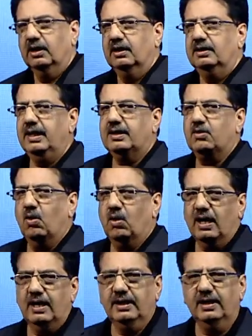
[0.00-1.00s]
The
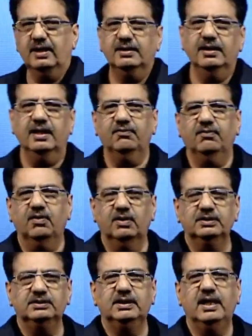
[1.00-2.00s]
core idea there
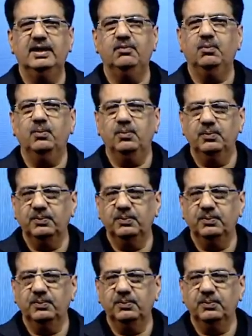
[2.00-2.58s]
was that